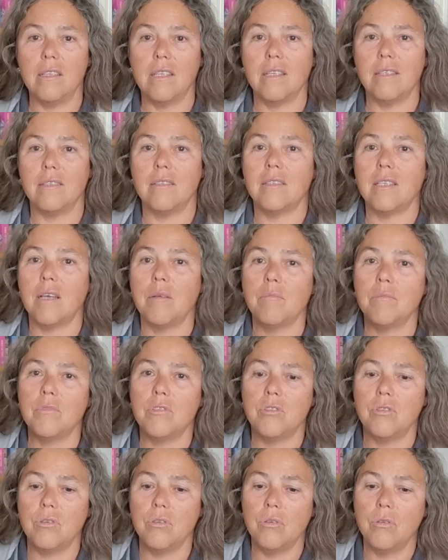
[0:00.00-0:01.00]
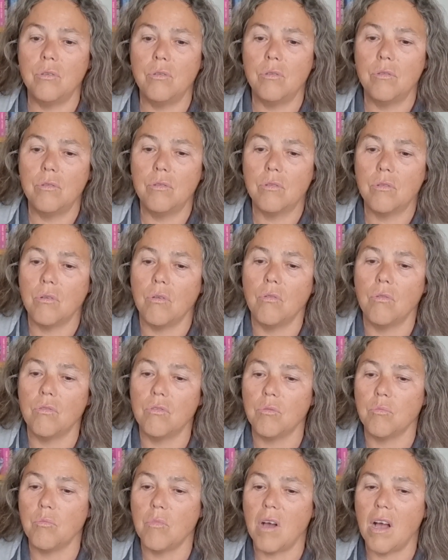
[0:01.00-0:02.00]
There's some dude called
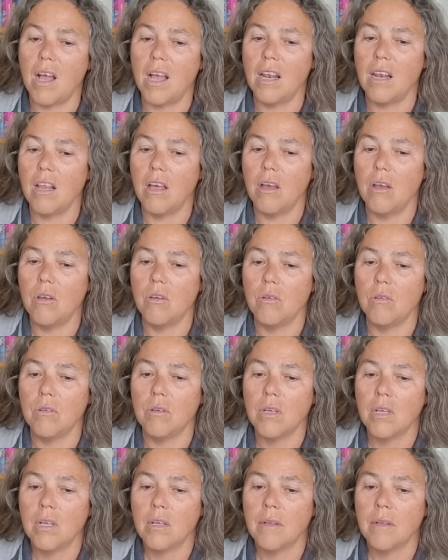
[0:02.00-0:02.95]
Milo